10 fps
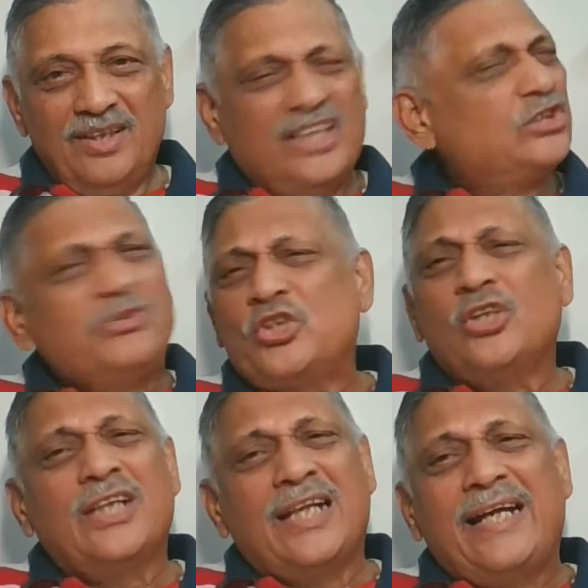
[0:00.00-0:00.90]
Switch on
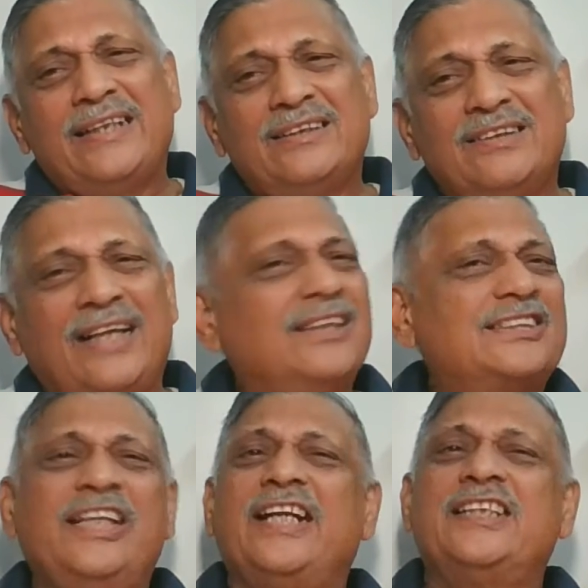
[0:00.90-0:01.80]
the light and the
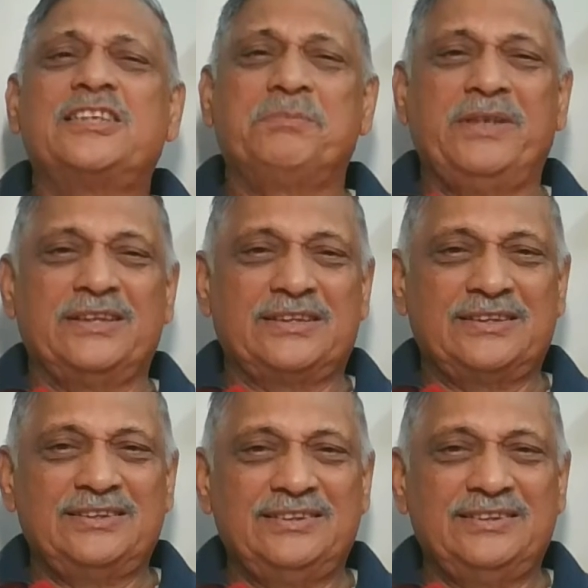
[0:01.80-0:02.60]
snake disappears.